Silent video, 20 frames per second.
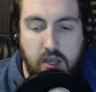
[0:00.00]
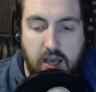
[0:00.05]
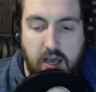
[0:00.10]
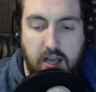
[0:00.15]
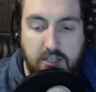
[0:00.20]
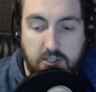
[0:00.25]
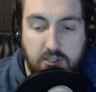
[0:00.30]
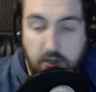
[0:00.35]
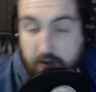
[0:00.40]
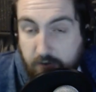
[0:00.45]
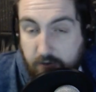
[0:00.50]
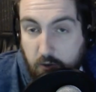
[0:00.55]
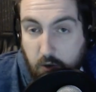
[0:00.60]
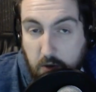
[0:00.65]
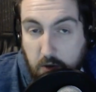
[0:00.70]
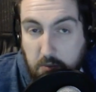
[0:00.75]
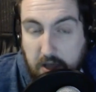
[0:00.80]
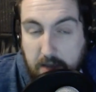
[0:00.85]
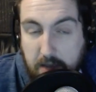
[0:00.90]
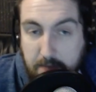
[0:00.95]
Uh, so if you
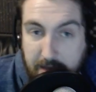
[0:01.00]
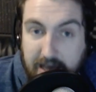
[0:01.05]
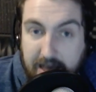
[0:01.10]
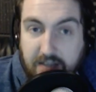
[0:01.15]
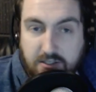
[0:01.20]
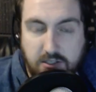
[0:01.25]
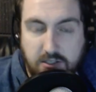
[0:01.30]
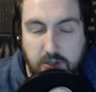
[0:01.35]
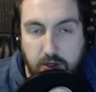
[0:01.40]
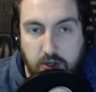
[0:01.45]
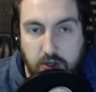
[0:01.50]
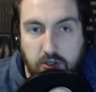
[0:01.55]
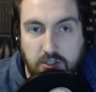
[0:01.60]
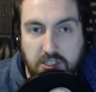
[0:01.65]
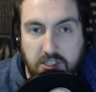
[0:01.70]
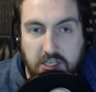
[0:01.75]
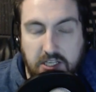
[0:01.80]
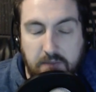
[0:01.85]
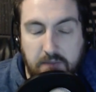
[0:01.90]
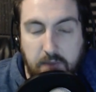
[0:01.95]
want to play me at Snooker
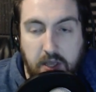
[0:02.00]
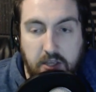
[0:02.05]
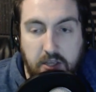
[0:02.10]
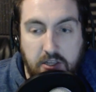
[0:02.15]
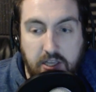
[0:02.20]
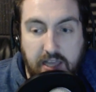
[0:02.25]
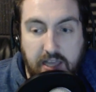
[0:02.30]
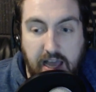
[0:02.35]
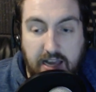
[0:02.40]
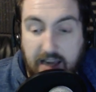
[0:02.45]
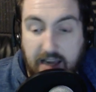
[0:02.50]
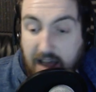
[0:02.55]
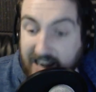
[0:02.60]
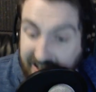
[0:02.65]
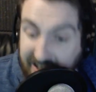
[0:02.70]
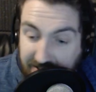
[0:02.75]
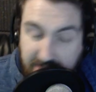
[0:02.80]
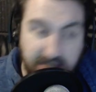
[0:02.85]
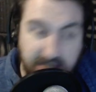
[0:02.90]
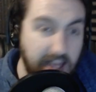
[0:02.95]
nineteen, you can. And
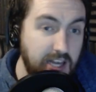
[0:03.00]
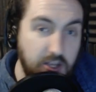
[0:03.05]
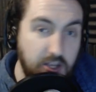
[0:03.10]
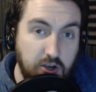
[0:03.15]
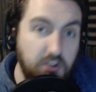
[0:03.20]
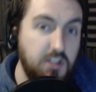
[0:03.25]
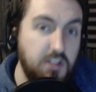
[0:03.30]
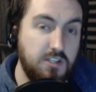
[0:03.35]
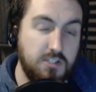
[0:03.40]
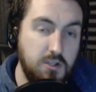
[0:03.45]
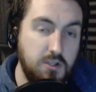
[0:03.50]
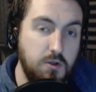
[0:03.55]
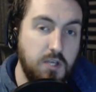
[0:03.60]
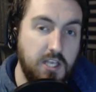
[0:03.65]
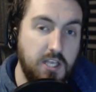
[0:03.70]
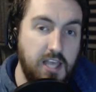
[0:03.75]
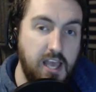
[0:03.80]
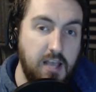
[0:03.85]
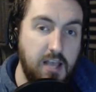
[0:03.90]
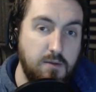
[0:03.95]
if there's any other
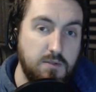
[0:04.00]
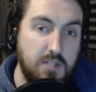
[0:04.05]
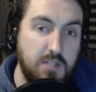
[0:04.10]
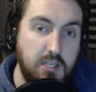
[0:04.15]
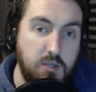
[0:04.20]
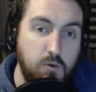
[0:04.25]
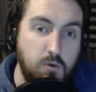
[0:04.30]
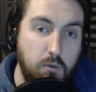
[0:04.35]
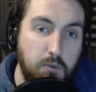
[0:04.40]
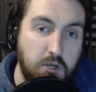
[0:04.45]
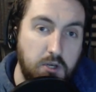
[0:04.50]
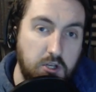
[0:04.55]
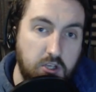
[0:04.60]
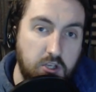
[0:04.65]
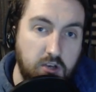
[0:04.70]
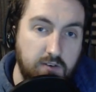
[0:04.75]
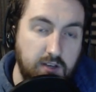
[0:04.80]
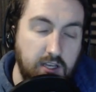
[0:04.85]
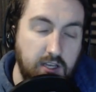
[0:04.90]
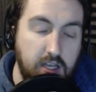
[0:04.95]
snooker games that you want me to
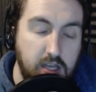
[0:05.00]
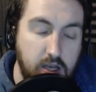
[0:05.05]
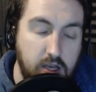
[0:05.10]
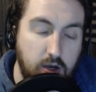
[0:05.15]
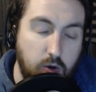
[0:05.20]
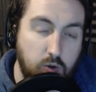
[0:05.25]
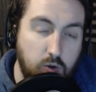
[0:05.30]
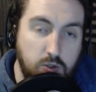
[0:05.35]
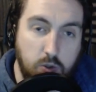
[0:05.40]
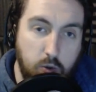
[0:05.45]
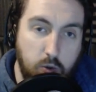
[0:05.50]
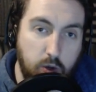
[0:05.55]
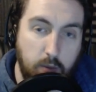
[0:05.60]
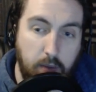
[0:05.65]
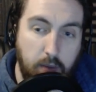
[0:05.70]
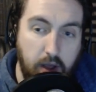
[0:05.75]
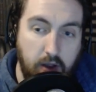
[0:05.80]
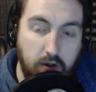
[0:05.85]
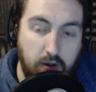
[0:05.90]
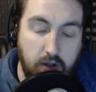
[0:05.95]
cover or talk
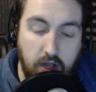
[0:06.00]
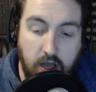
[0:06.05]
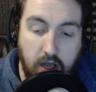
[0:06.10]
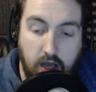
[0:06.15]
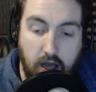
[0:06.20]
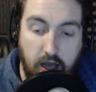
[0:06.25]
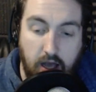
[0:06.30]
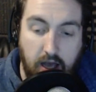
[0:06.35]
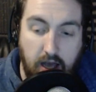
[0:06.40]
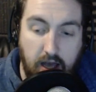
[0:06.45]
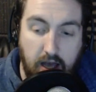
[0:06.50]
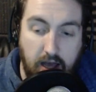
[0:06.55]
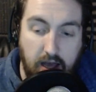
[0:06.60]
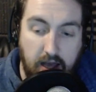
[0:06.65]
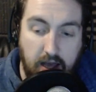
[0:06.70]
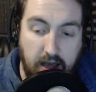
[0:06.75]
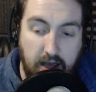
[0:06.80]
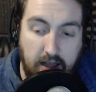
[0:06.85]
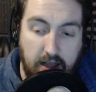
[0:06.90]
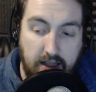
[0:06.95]
about,
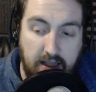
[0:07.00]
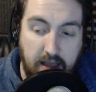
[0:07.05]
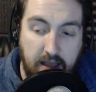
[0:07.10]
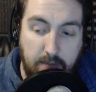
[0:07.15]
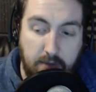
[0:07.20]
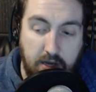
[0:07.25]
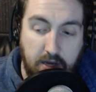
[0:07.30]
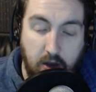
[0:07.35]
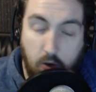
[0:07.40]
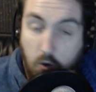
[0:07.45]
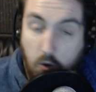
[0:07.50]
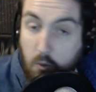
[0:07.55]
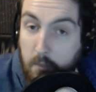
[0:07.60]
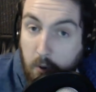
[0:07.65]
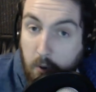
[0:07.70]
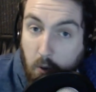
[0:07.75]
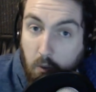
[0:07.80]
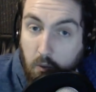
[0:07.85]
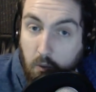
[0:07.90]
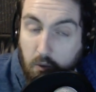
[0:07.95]
uh, let me know. Or
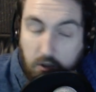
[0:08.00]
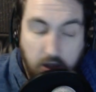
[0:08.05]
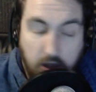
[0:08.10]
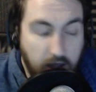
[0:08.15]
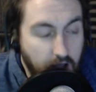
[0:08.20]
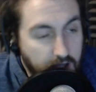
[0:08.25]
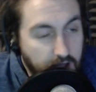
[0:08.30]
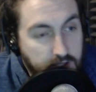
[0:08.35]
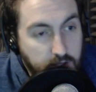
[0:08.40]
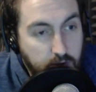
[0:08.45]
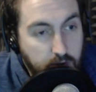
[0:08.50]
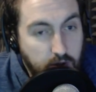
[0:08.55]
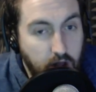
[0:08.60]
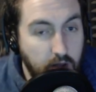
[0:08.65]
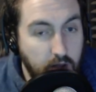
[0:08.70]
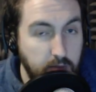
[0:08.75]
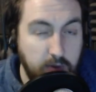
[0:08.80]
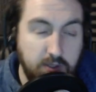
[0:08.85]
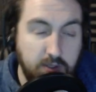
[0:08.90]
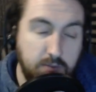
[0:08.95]
pool. Like, I do
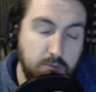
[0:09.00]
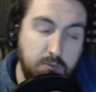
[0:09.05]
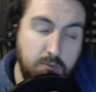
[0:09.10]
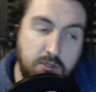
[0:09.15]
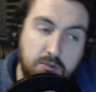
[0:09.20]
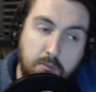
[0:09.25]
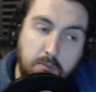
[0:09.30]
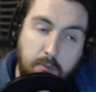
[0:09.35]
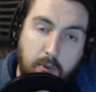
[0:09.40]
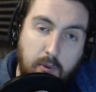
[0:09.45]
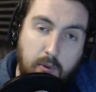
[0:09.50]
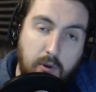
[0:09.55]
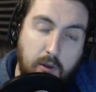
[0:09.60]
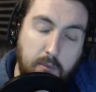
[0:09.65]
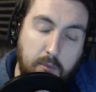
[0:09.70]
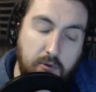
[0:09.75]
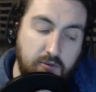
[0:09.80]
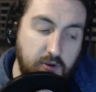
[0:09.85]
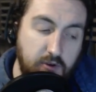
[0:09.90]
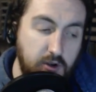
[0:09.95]
like my, me some pool. I
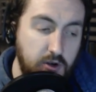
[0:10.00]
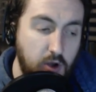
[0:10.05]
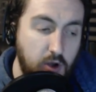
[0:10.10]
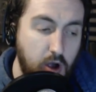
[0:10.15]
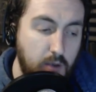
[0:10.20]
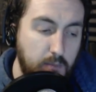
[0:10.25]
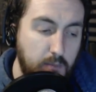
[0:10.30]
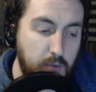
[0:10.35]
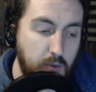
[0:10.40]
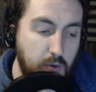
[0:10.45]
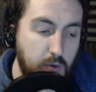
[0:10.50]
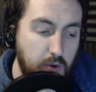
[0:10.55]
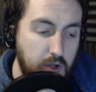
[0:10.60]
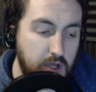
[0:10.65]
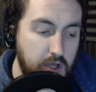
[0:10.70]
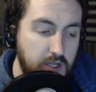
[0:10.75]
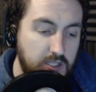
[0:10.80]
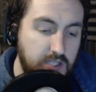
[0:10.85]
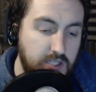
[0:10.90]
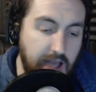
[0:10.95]
prefer nine ball
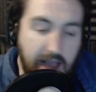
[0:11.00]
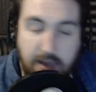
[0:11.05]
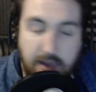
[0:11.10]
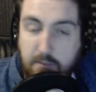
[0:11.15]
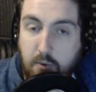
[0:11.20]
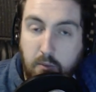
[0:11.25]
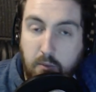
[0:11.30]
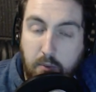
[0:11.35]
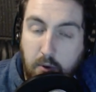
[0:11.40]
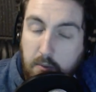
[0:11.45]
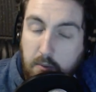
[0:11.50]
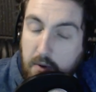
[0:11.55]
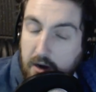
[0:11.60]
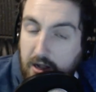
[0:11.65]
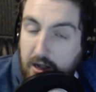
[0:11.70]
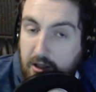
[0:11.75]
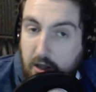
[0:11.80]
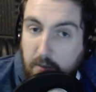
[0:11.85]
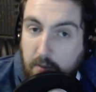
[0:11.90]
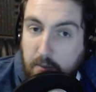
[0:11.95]
to eight ball pool, but
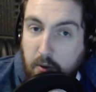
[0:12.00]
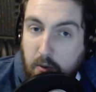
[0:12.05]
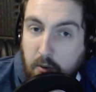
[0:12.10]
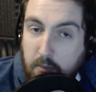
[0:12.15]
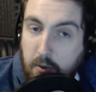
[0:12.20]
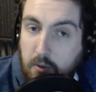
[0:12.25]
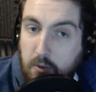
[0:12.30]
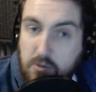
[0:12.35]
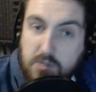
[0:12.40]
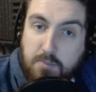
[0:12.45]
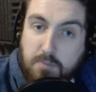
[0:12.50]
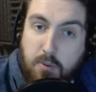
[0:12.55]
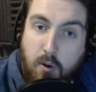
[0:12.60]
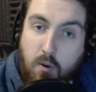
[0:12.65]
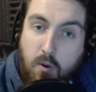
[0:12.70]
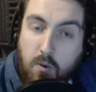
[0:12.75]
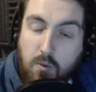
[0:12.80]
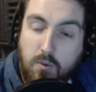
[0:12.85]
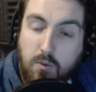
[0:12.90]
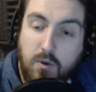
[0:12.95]
I like pool. Pool is
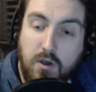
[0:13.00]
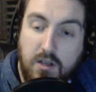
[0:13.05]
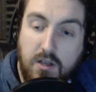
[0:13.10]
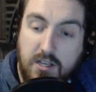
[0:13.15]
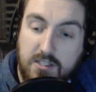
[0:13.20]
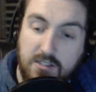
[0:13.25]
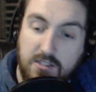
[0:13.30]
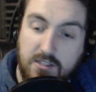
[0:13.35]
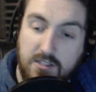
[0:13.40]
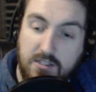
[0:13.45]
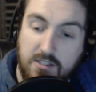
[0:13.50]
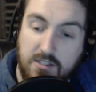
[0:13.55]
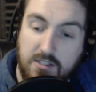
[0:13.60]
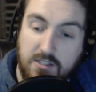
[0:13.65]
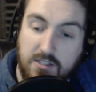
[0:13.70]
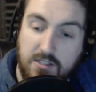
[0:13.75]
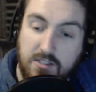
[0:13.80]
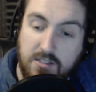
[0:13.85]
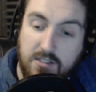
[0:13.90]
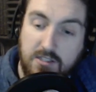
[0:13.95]
pool. It's knocking,
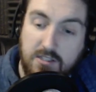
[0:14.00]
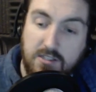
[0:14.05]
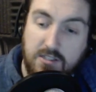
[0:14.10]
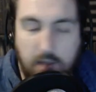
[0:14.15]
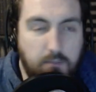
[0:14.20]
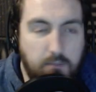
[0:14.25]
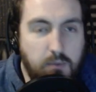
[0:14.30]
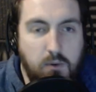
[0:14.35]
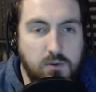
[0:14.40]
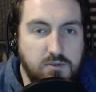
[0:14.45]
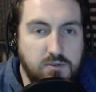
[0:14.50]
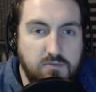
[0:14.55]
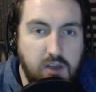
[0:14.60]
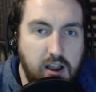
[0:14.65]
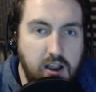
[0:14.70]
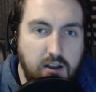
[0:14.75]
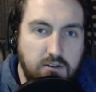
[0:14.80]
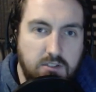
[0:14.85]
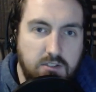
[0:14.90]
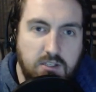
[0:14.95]
it's all knocking balls
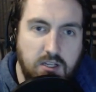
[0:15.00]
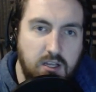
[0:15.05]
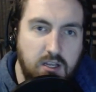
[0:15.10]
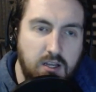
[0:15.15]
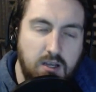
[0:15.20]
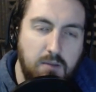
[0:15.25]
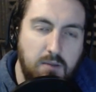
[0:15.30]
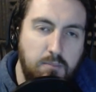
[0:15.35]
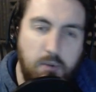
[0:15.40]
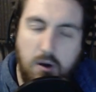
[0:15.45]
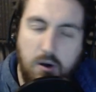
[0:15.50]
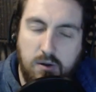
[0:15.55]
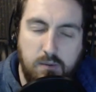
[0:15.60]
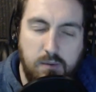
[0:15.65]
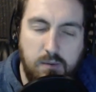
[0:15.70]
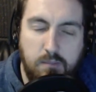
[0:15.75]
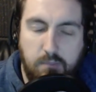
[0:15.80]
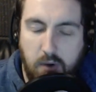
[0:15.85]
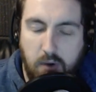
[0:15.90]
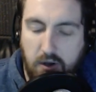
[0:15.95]
around and potting
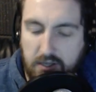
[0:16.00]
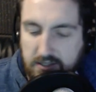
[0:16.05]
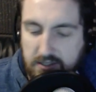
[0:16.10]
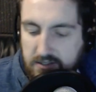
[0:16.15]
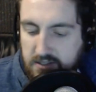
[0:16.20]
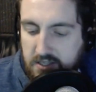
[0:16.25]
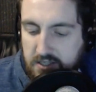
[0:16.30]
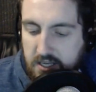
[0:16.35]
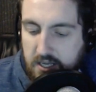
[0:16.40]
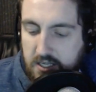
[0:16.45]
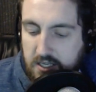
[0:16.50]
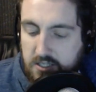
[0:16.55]
them in pockets.